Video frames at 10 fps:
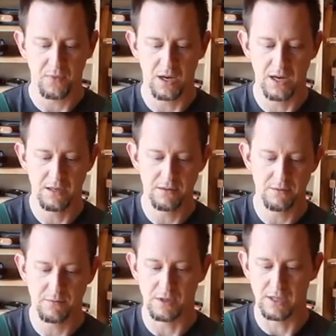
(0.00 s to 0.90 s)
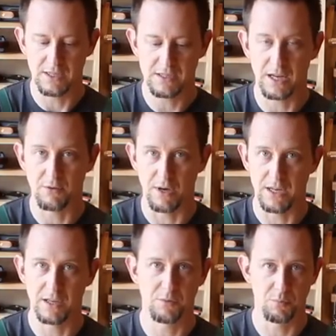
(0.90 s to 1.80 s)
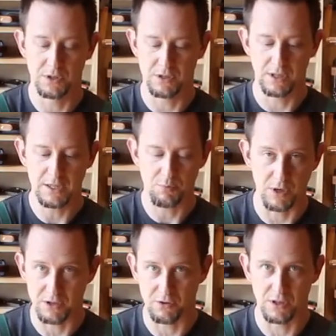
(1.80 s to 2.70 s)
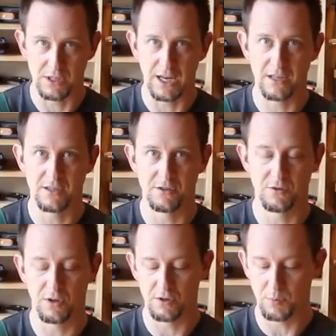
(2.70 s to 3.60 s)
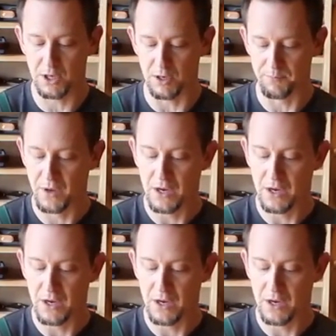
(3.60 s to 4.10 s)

and the less tight radius puts less pressure on the edge as you turn the burr.